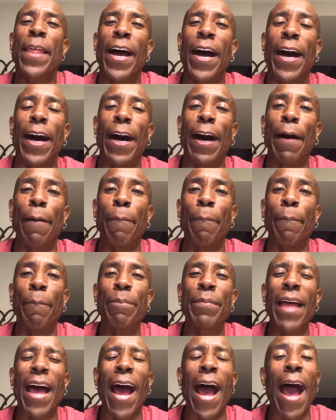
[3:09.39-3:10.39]
Um,
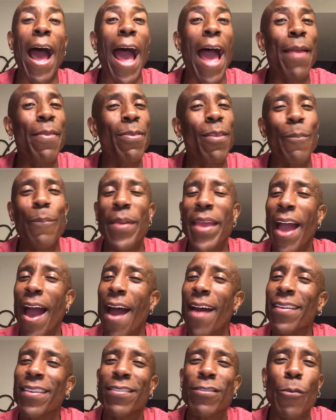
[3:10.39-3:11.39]
be
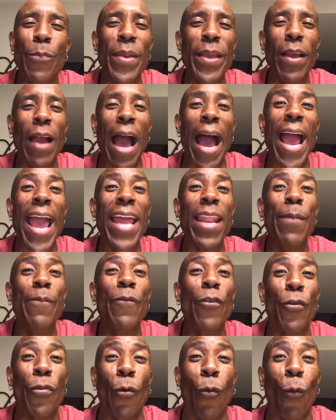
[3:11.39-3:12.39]
honest, be, I had
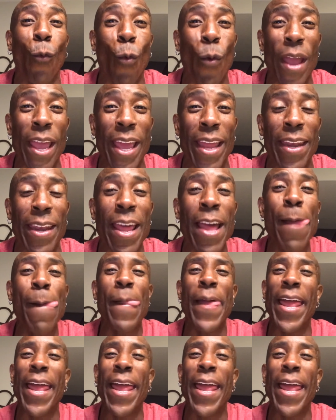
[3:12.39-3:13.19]
him for the win,